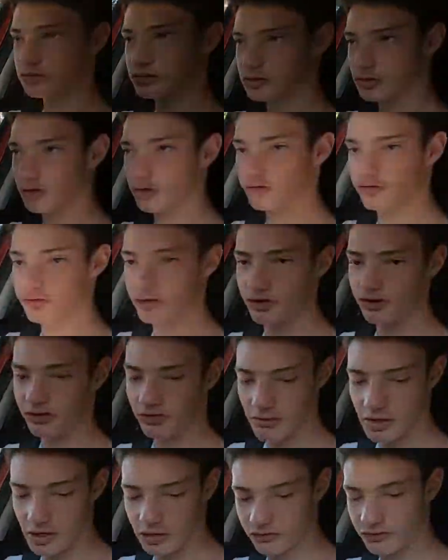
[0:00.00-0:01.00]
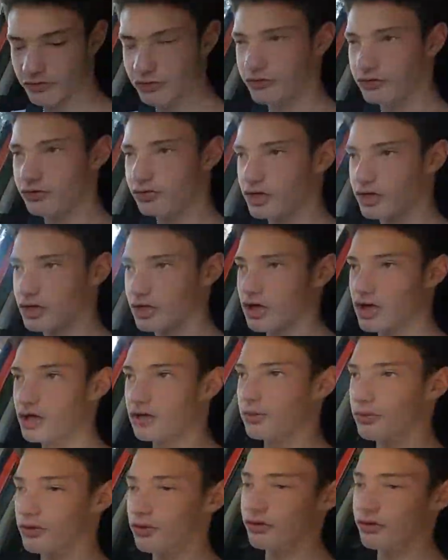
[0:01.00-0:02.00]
transversely mounted. You can get it with